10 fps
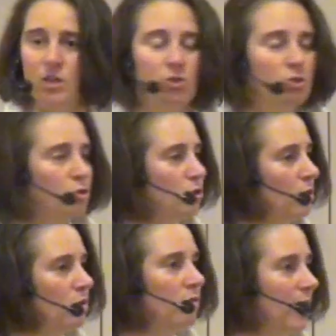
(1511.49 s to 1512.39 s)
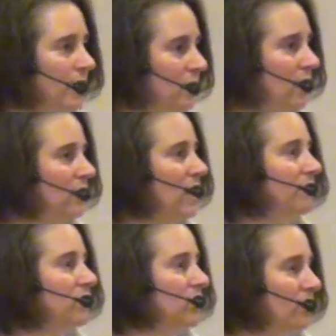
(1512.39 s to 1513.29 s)
It's so great to
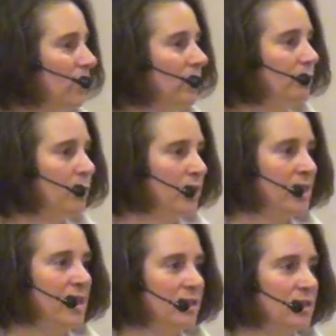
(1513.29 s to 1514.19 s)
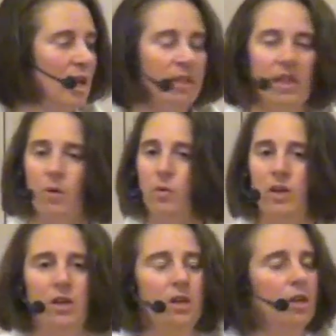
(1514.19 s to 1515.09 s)
have somewhere to put things that
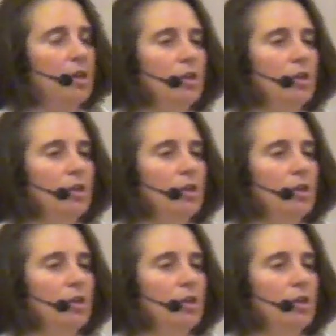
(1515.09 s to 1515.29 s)
we